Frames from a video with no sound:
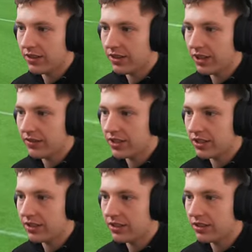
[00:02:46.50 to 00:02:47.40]
Come on,
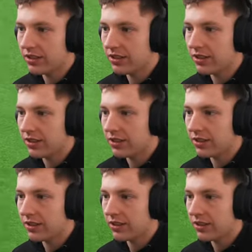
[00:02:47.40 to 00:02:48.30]
Iversen.
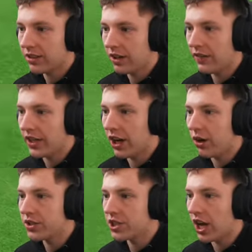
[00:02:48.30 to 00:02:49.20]
Off he
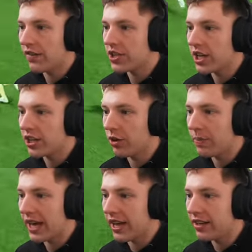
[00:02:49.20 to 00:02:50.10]
goes. It's Iversen. He could
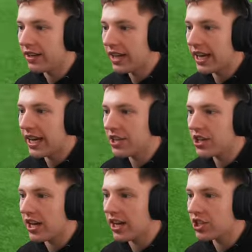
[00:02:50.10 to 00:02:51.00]
be in. He is
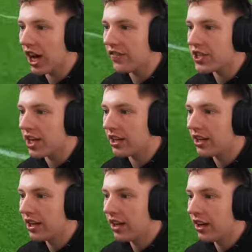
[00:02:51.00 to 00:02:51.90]
in. It's Iversen
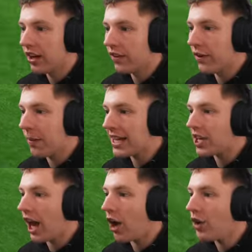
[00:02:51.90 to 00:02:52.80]
for
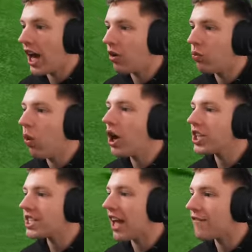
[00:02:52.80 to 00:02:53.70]
Barcelona. What
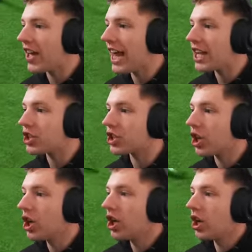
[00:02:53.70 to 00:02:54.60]
is that finish?